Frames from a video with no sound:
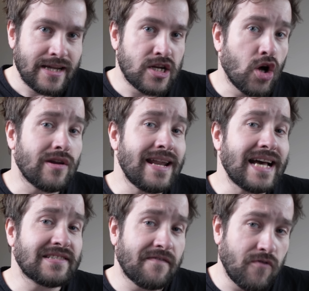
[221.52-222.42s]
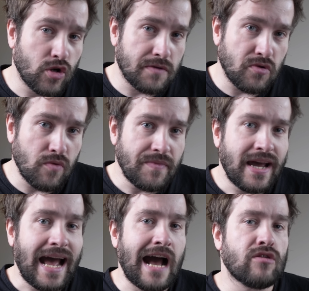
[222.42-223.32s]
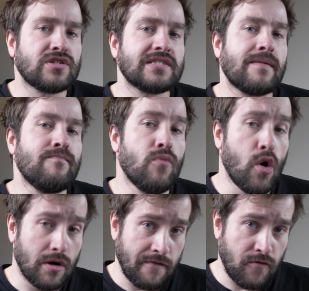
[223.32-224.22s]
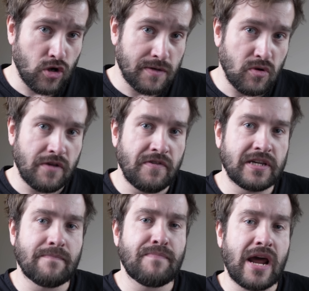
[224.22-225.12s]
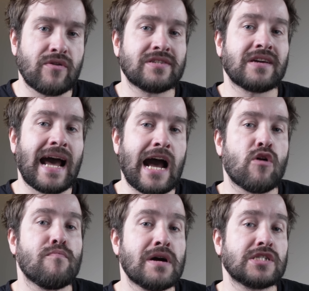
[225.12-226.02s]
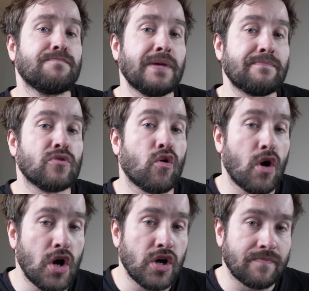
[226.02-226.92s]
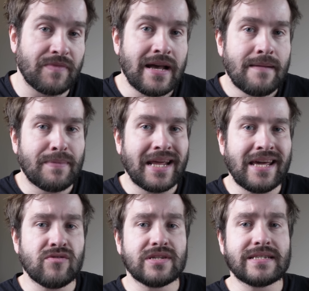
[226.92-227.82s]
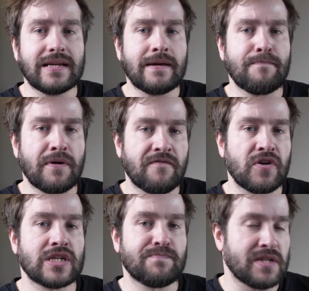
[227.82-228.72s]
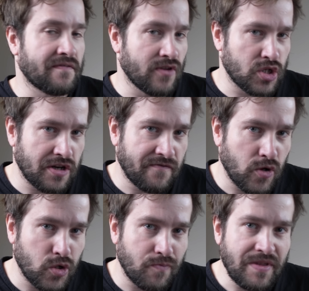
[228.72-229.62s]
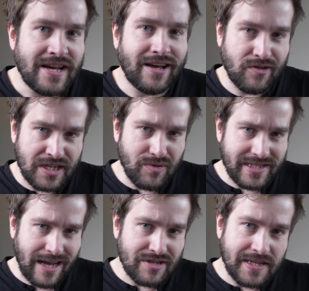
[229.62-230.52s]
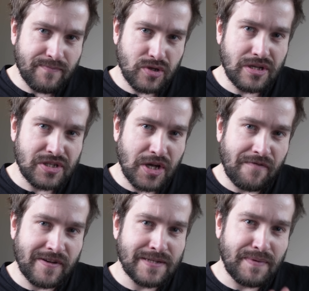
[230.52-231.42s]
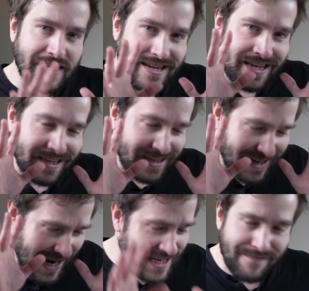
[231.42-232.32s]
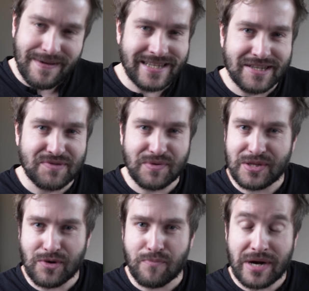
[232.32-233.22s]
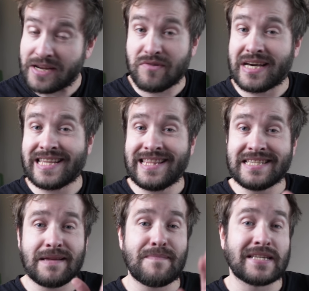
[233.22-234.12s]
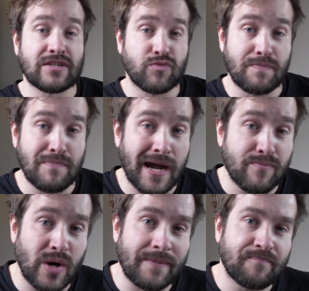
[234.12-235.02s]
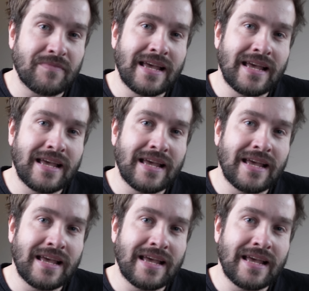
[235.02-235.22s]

Not less affordable, houses are more affordable if you compare it to how much people earn. But here is a perverse bit of logic for you. Now, this one sounds simple on the surface, but it kind of messes with your brain, or at least it messes with my brain.